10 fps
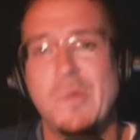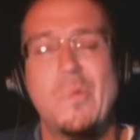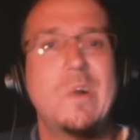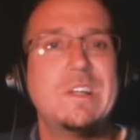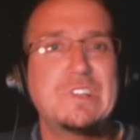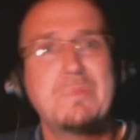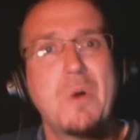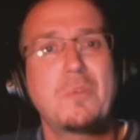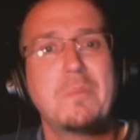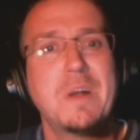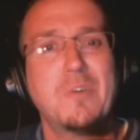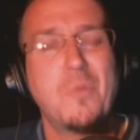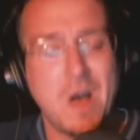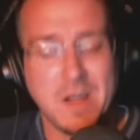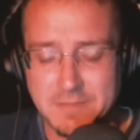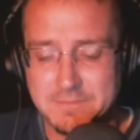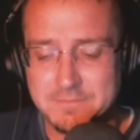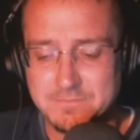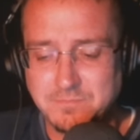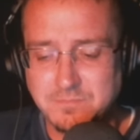when you smoke marijuana
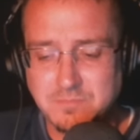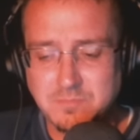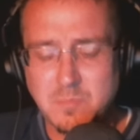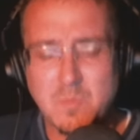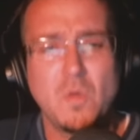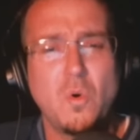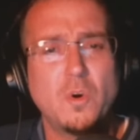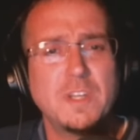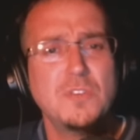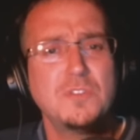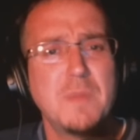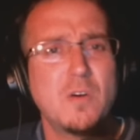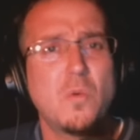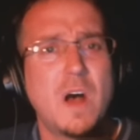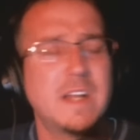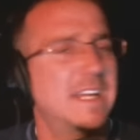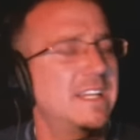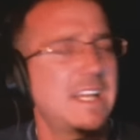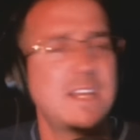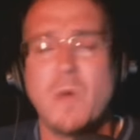or use marijuana in
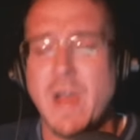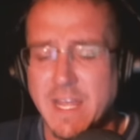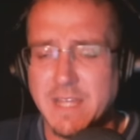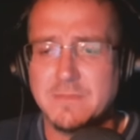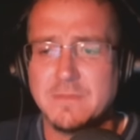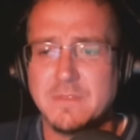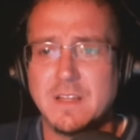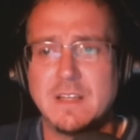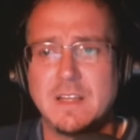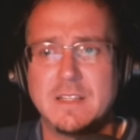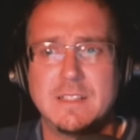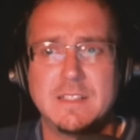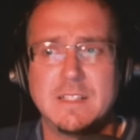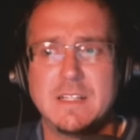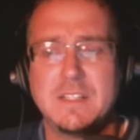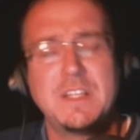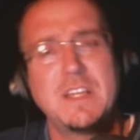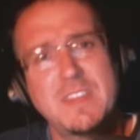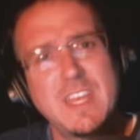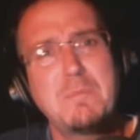any way, do you
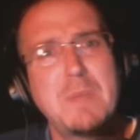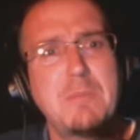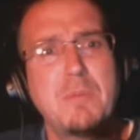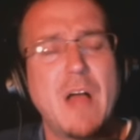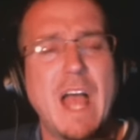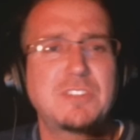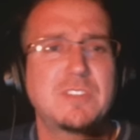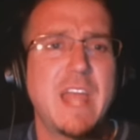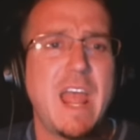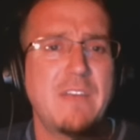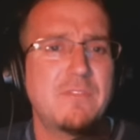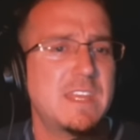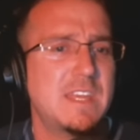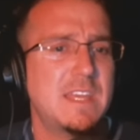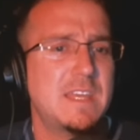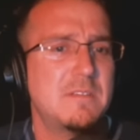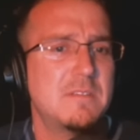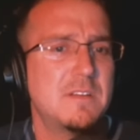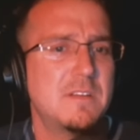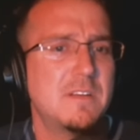think people actually have the
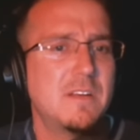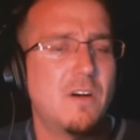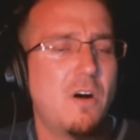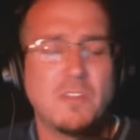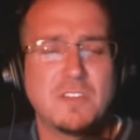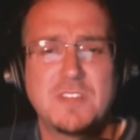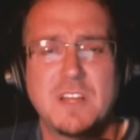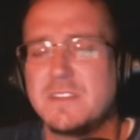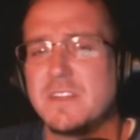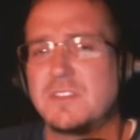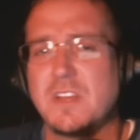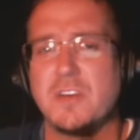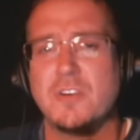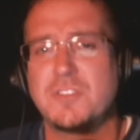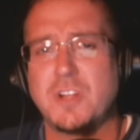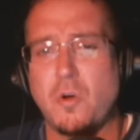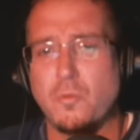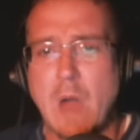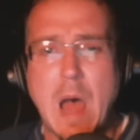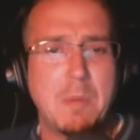sudden urge to go
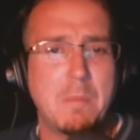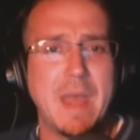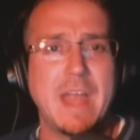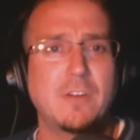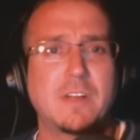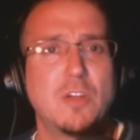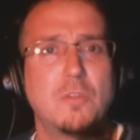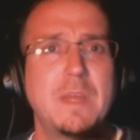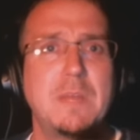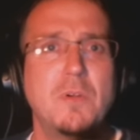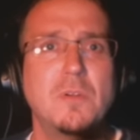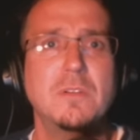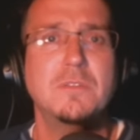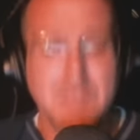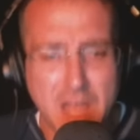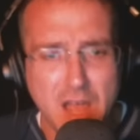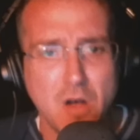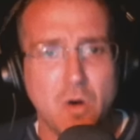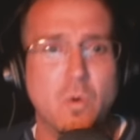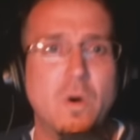rob a bank or kill people?
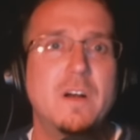No.